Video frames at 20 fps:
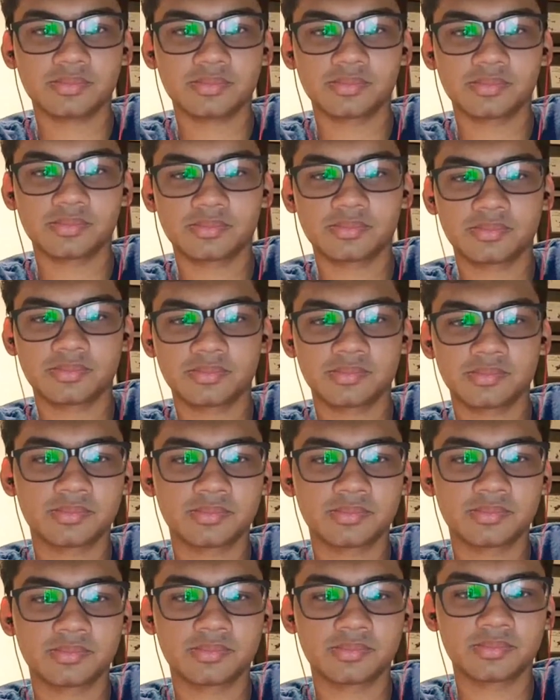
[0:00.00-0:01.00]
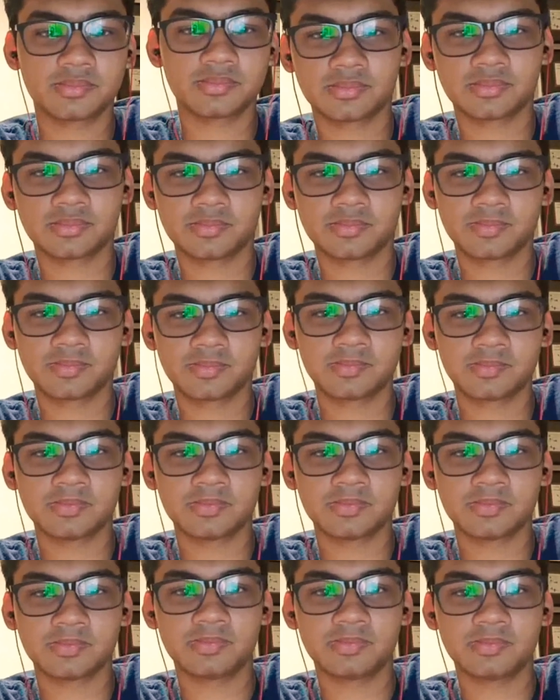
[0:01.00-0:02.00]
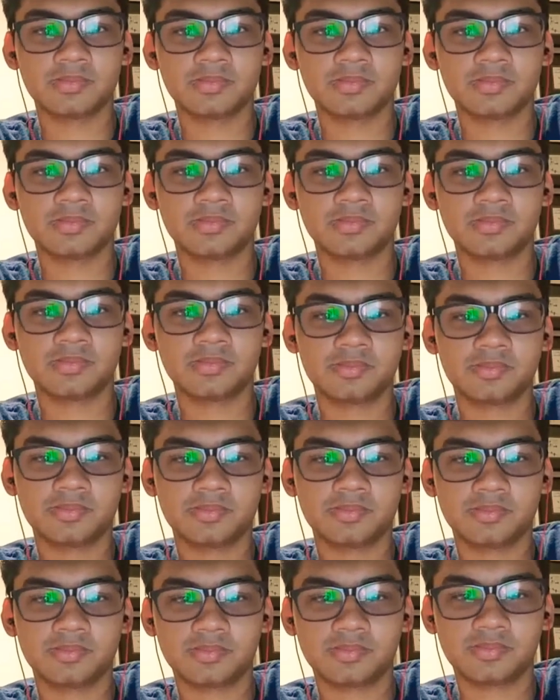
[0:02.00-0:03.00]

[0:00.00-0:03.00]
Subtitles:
This person isn't speaking.